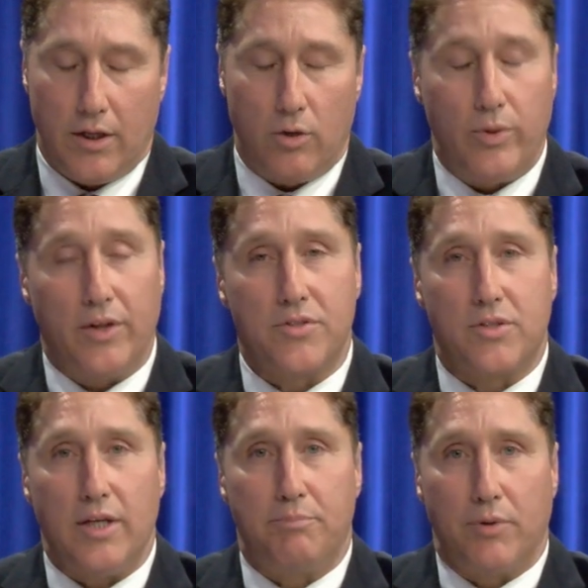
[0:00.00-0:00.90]
a real
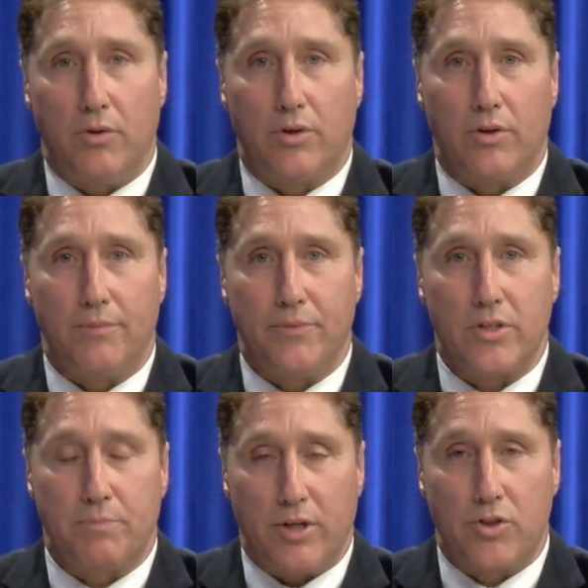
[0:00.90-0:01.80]
estate broker
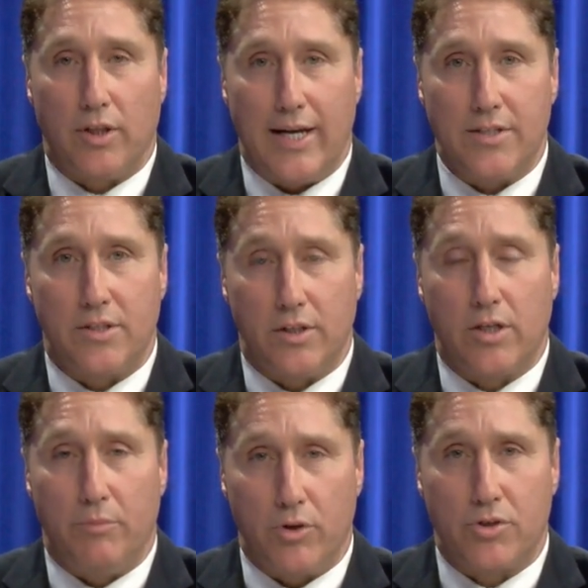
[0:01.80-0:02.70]
specializing in
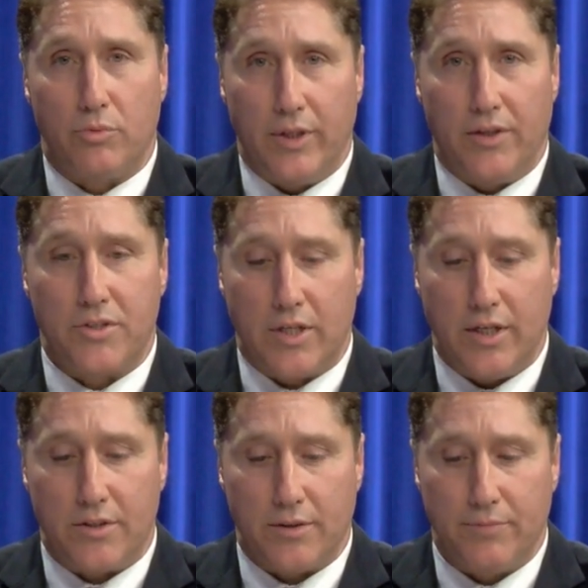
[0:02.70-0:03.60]
commercial real
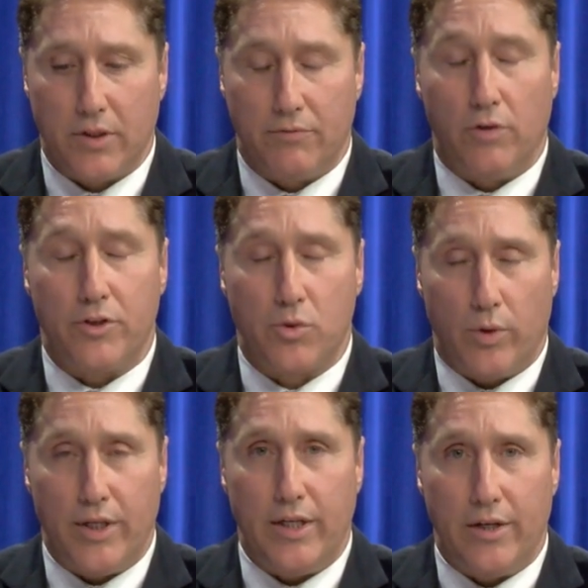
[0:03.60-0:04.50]
estate for over
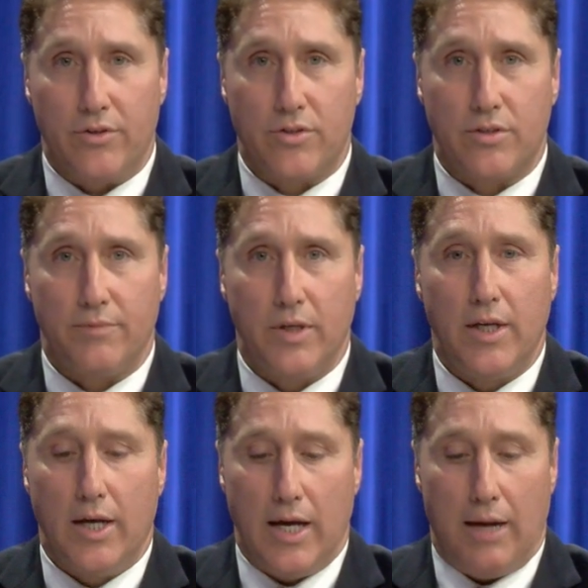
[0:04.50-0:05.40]
20 years.
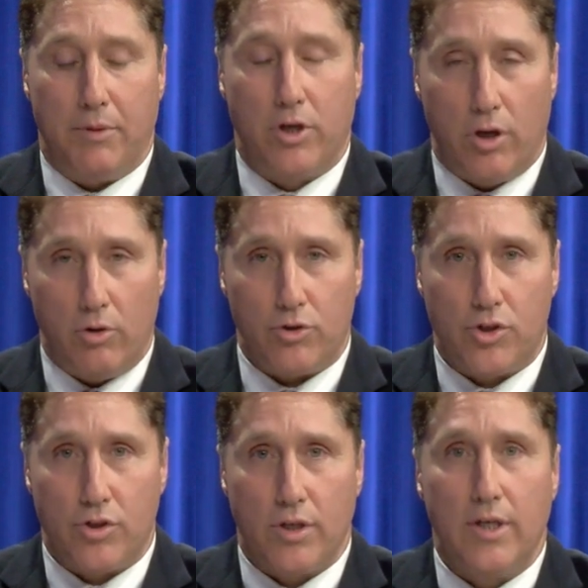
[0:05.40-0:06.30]
I'm a
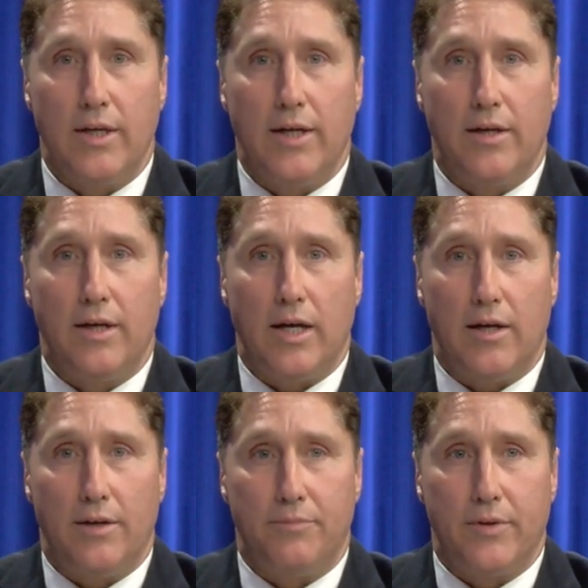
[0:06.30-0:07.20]
coach
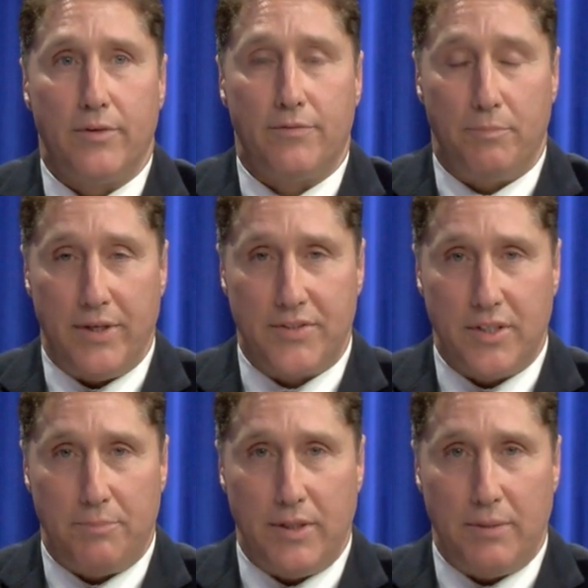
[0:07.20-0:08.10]
for
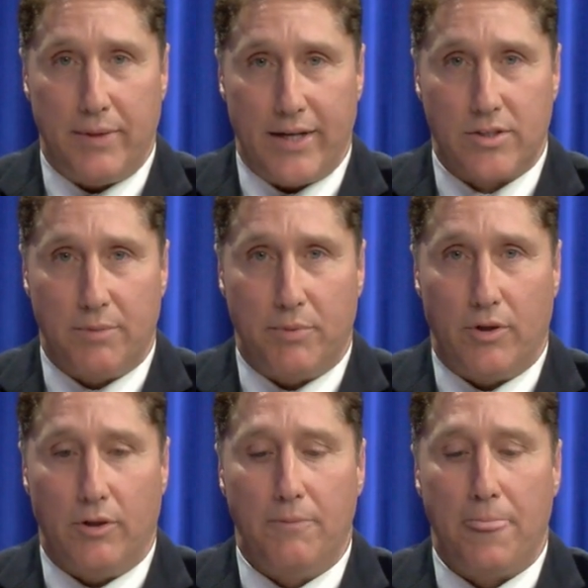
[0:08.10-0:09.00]
BCB
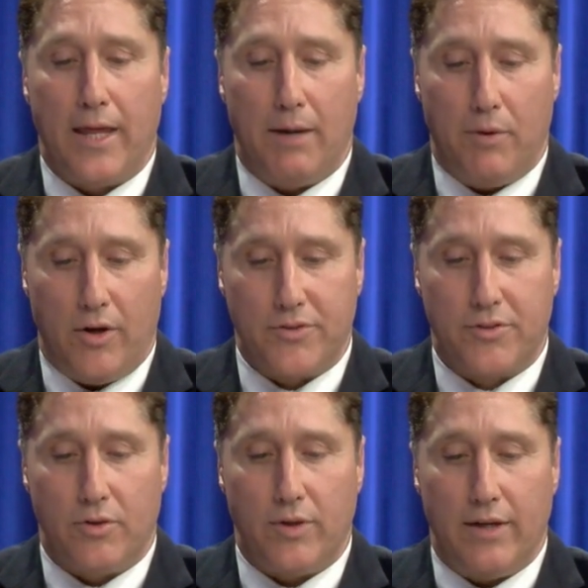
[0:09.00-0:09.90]
basketball. I'm
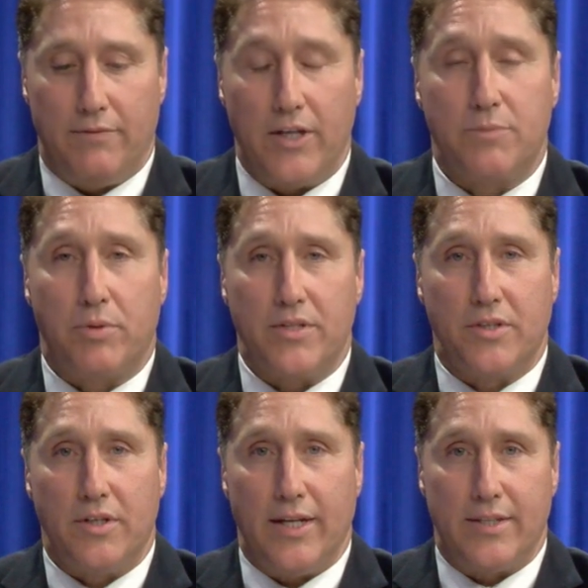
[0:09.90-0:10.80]
also a vice
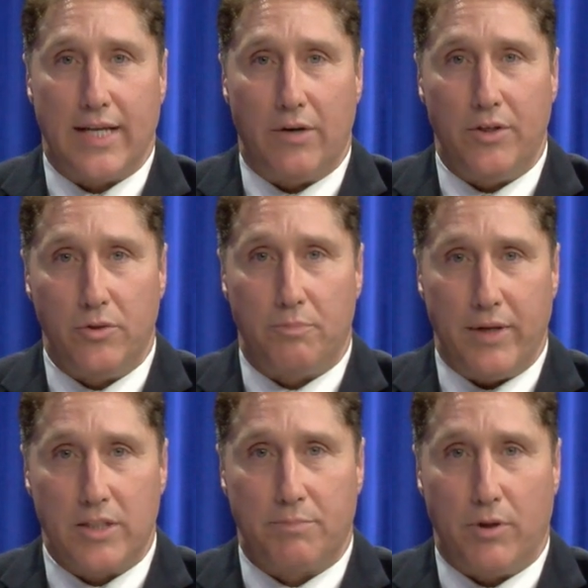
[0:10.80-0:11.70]
president at Downey Youth
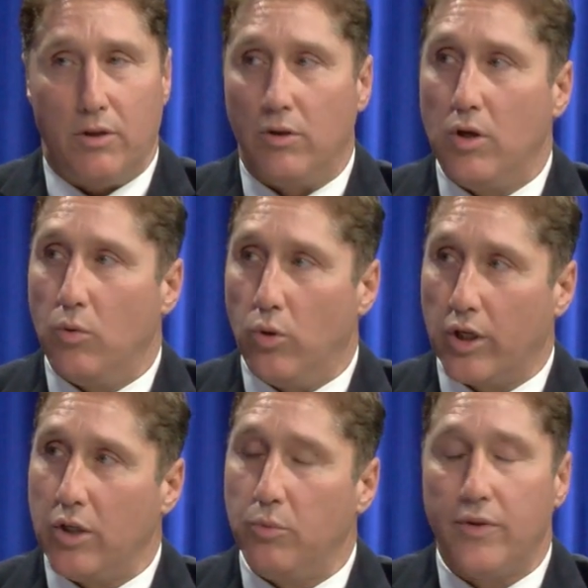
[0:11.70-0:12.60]
Baseball,
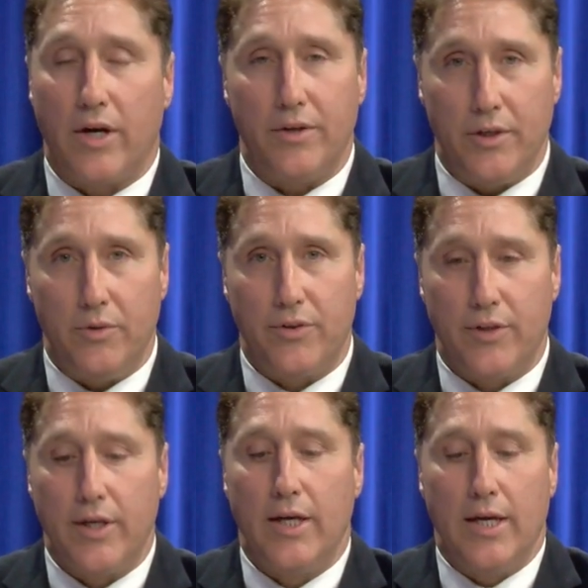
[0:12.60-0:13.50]
working with our youth.
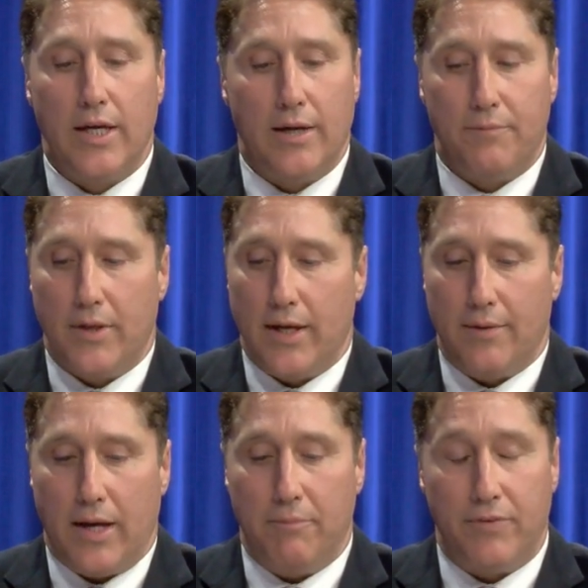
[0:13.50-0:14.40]

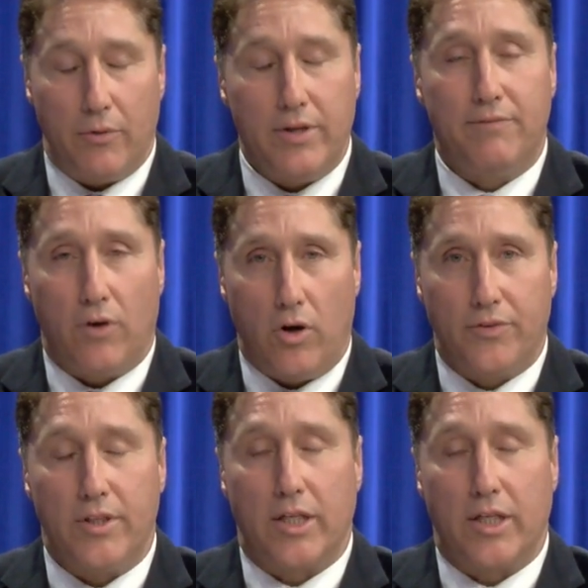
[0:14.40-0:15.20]
I'm very involved in the